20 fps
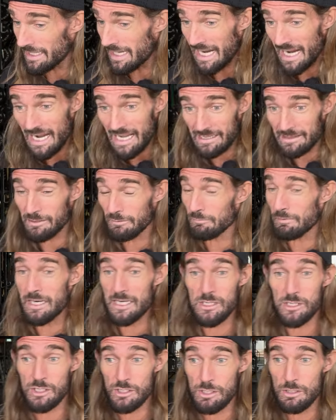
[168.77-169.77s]
I had the
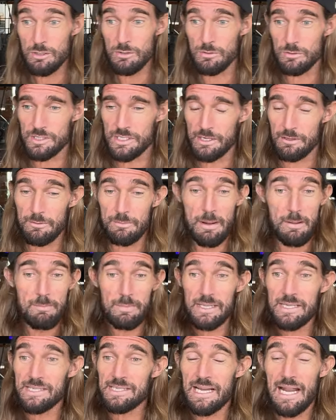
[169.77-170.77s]
right shoes. I remember
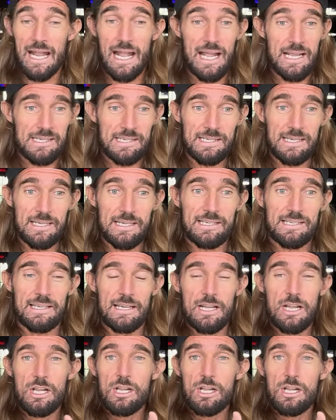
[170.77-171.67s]
these Asics